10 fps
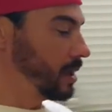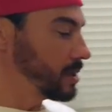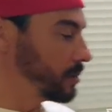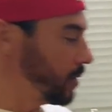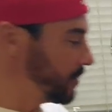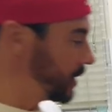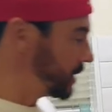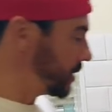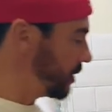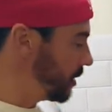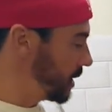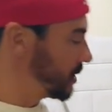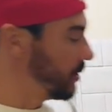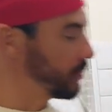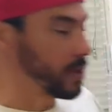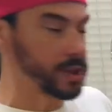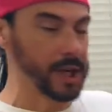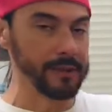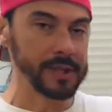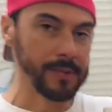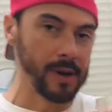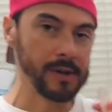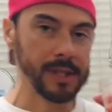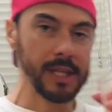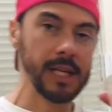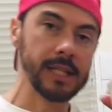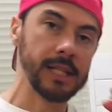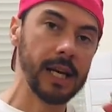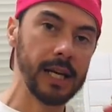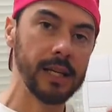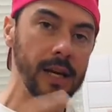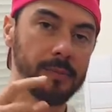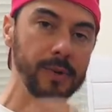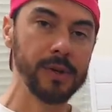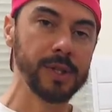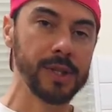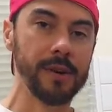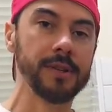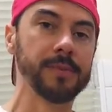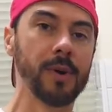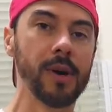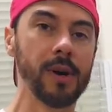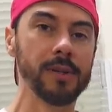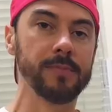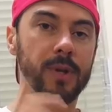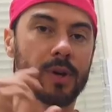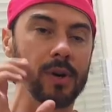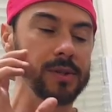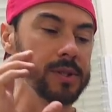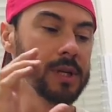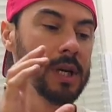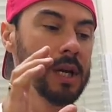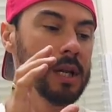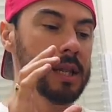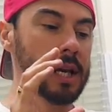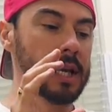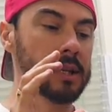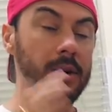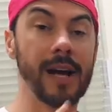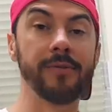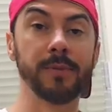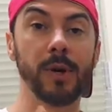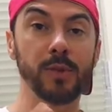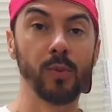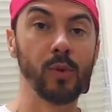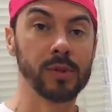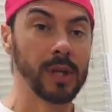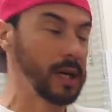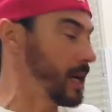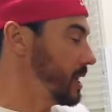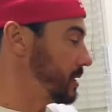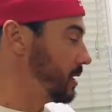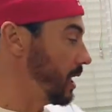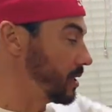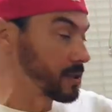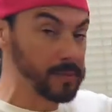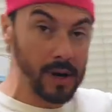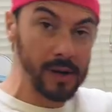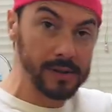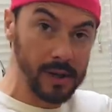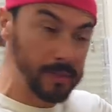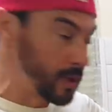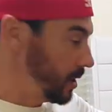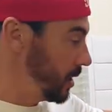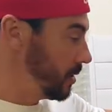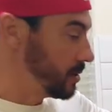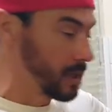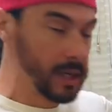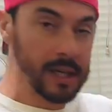So what I'm going to do is I've got cherry tomatoes in here today. Now I'm using cherry tomatoes because they don't have as much water as the other tomatoes that I'm going to use.